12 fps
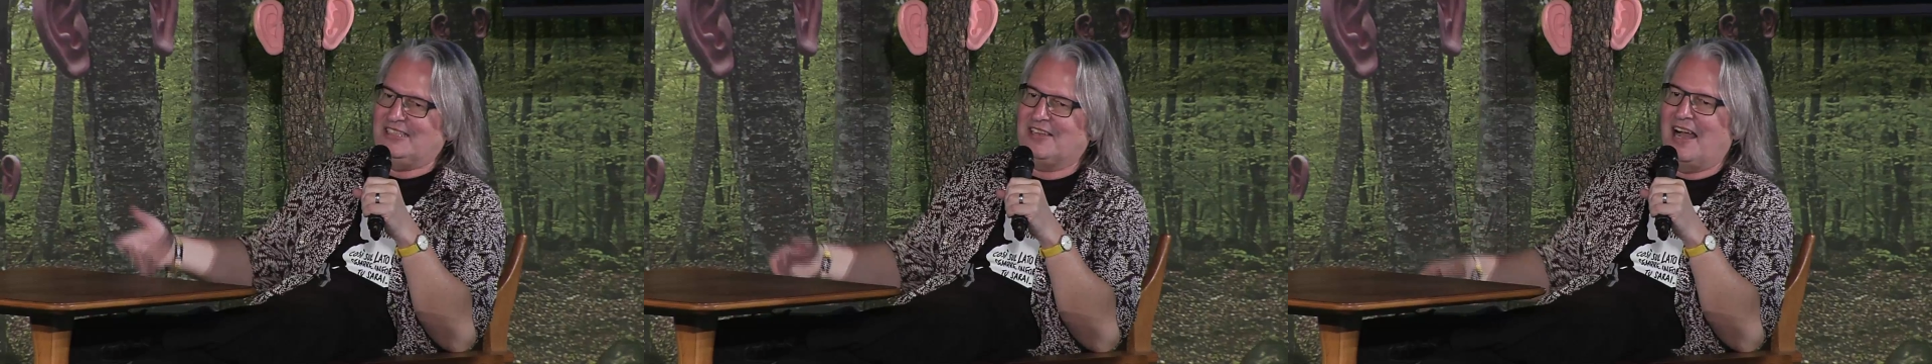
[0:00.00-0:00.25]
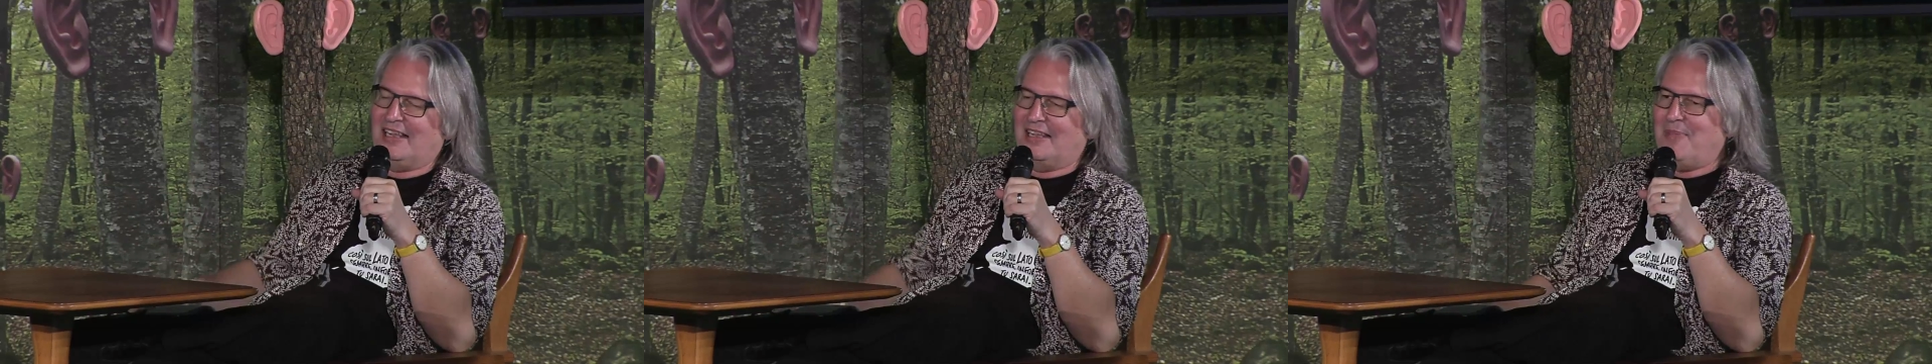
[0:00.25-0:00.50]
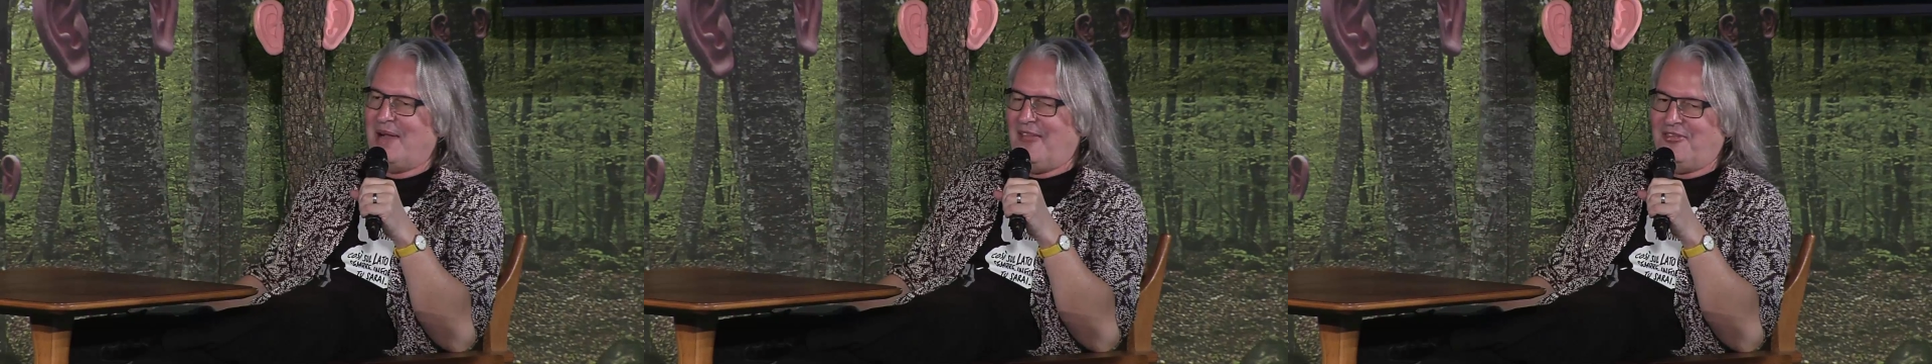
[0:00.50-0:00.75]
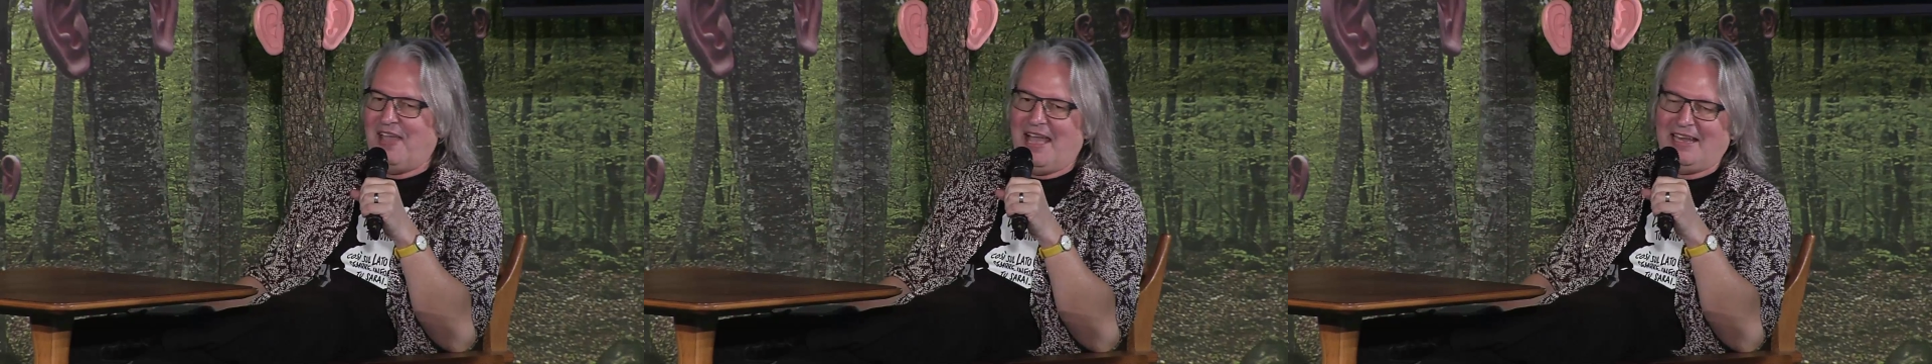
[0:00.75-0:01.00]
talk
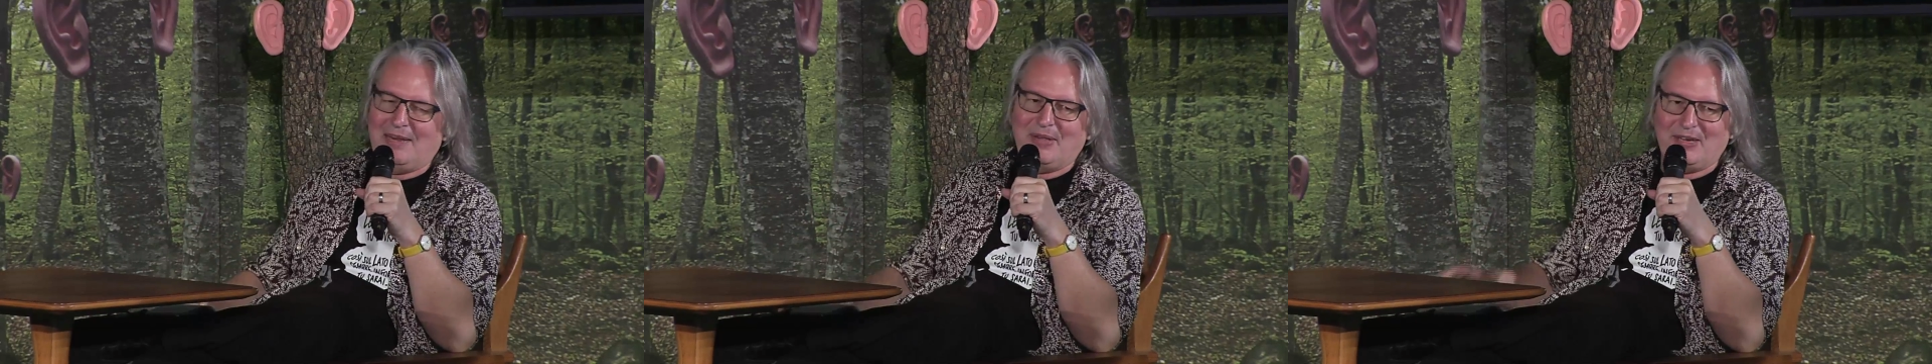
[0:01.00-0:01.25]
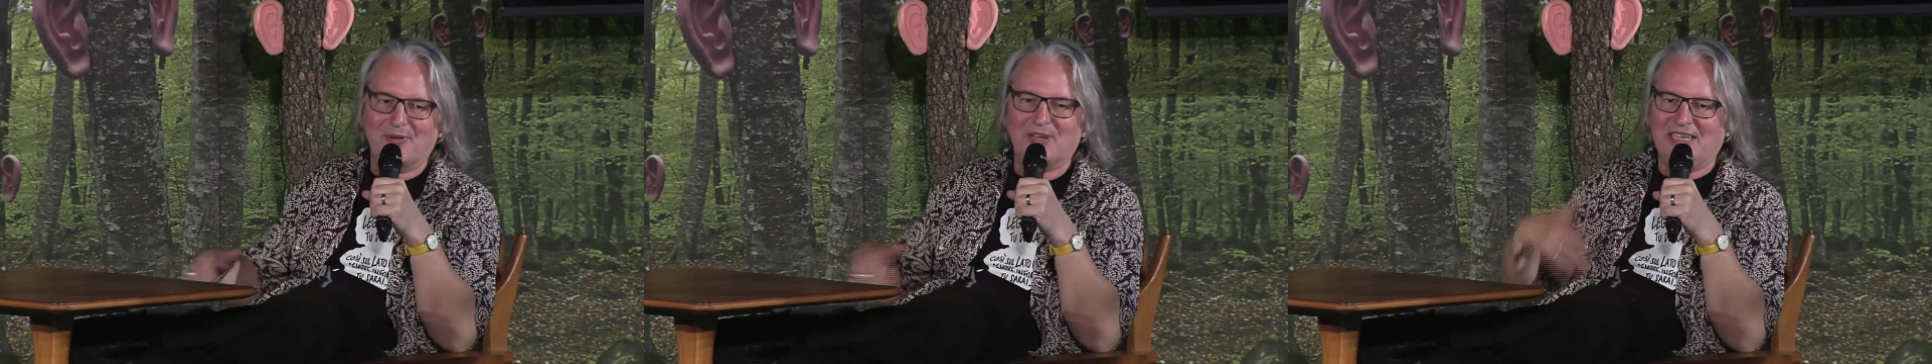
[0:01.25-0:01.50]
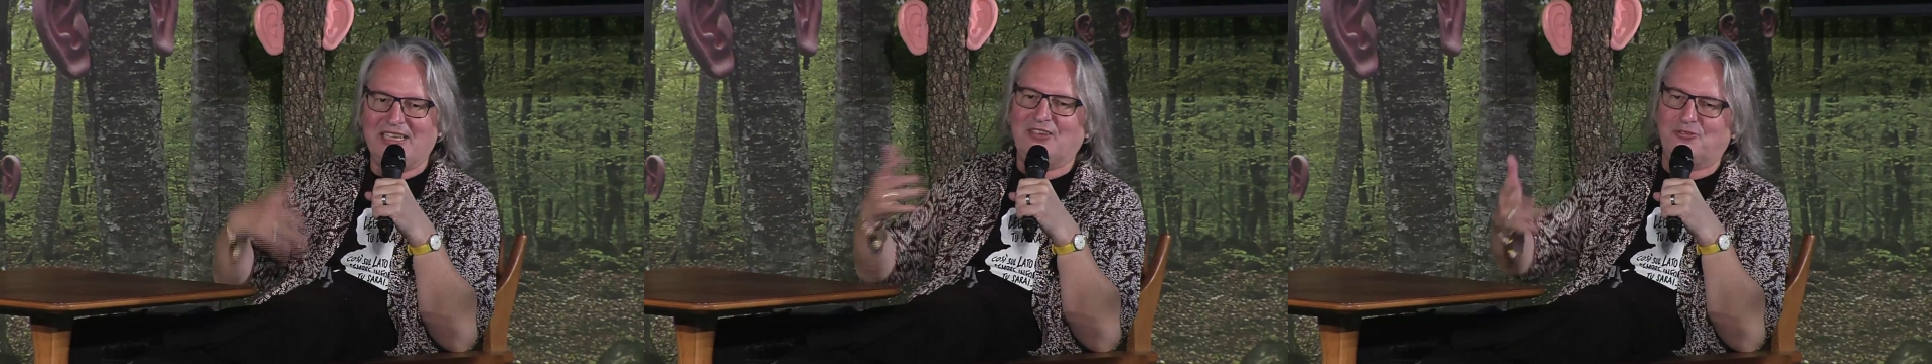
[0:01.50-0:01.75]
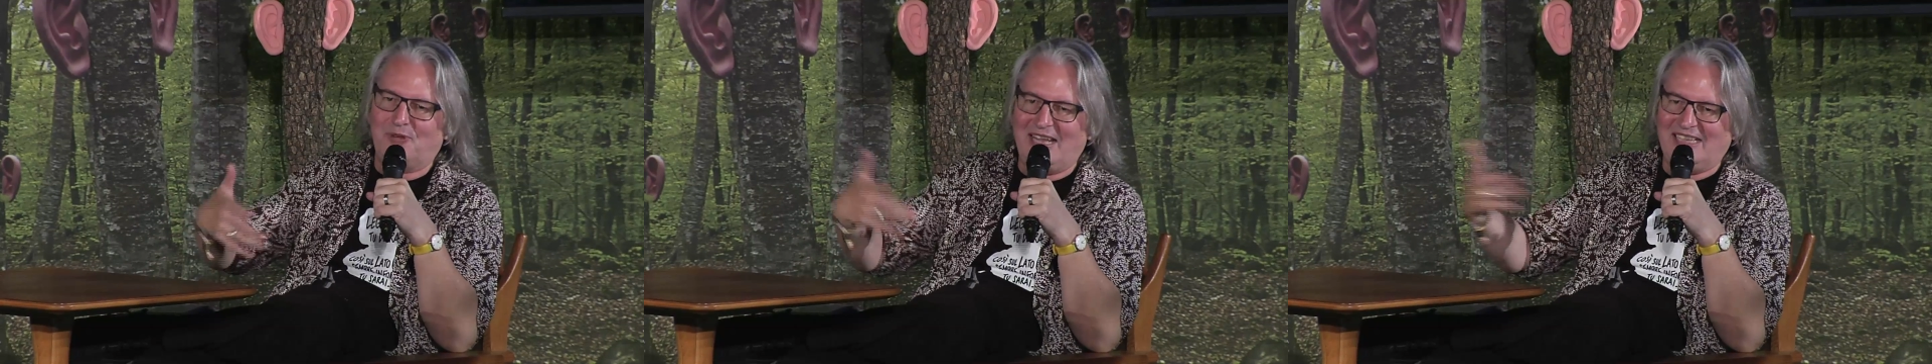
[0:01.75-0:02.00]
about that. I mean, really
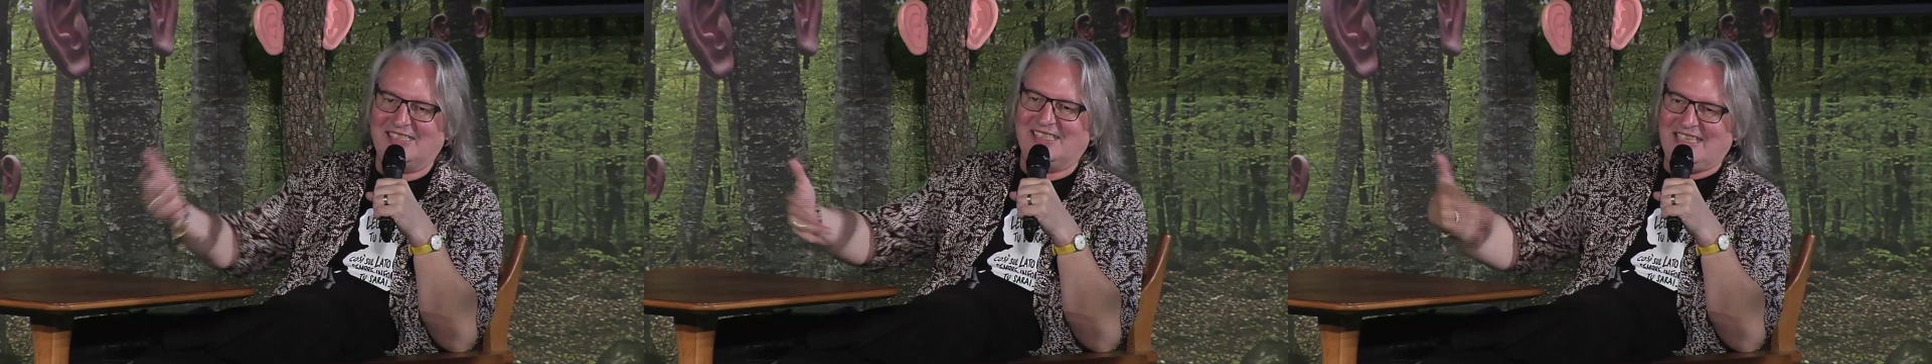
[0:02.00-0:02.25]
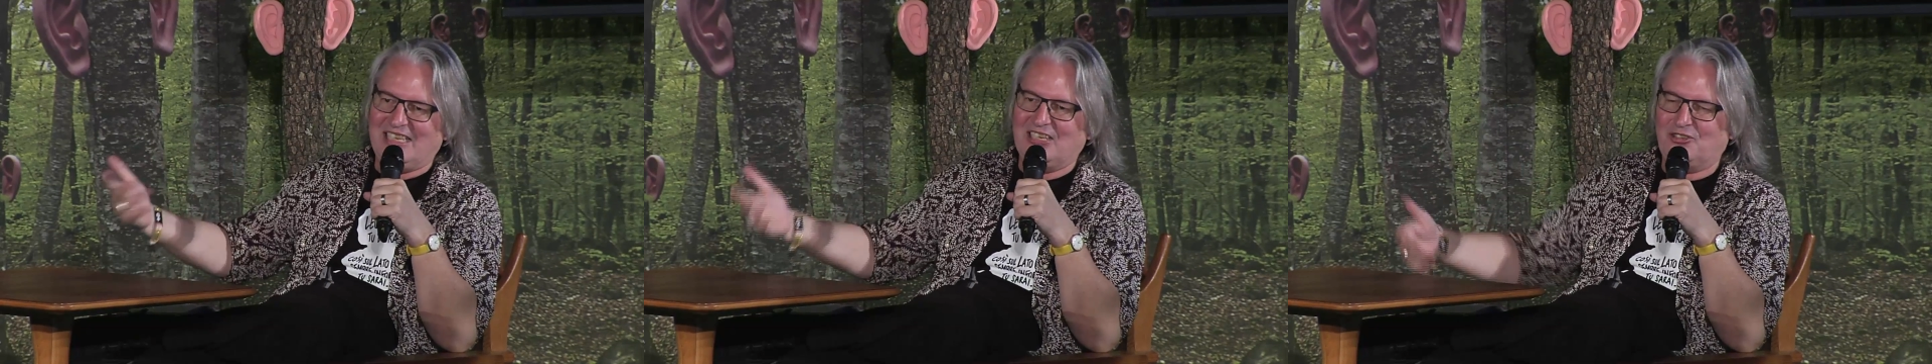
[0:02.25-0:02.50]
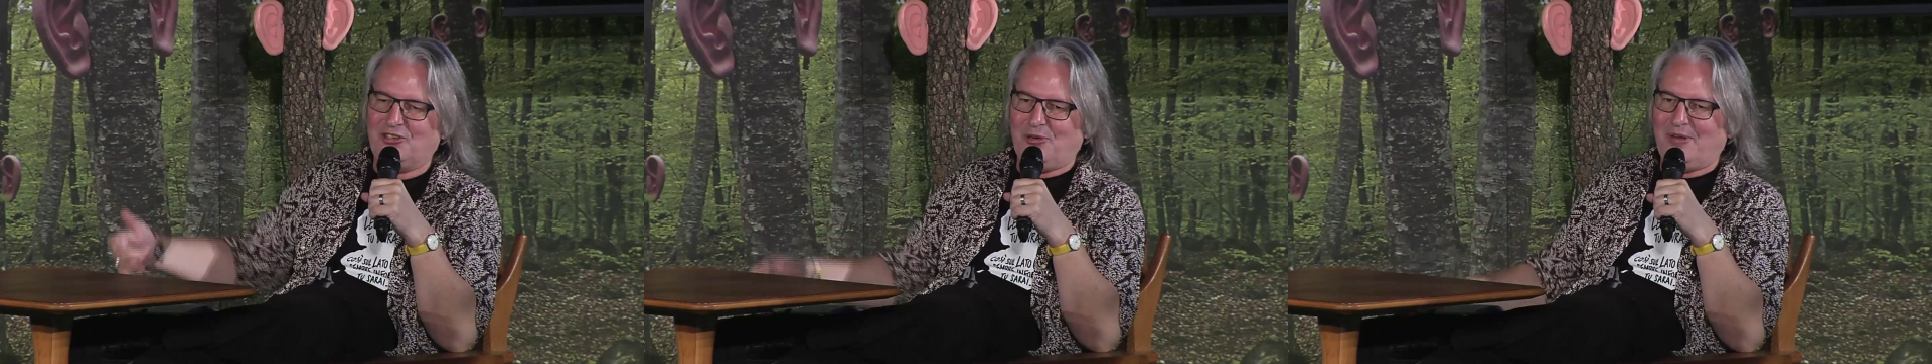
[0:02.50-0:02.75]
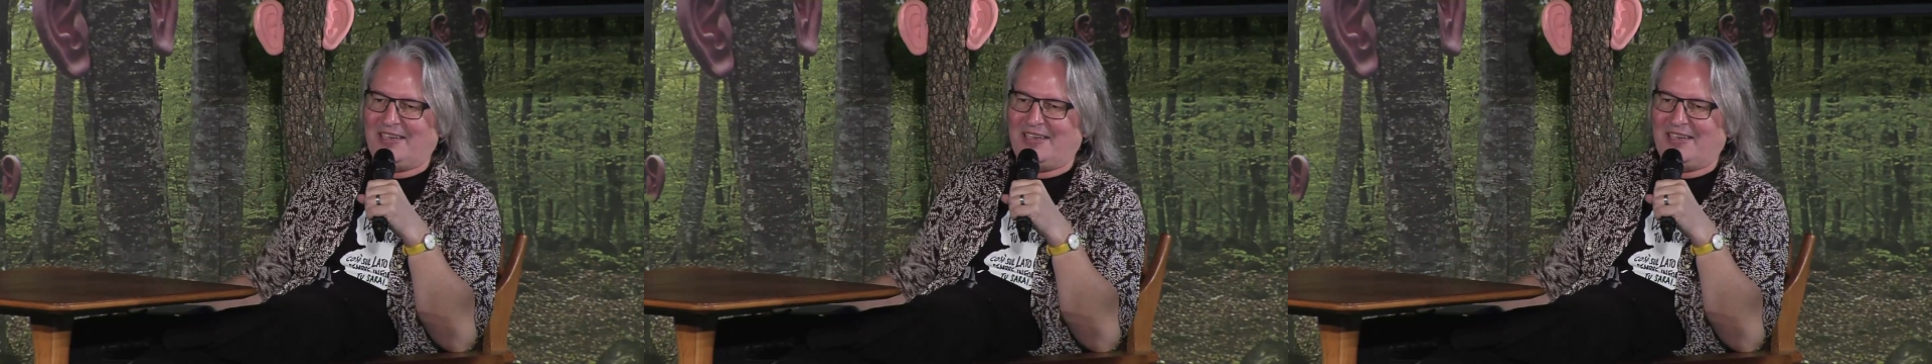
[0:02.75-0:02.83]
address the issue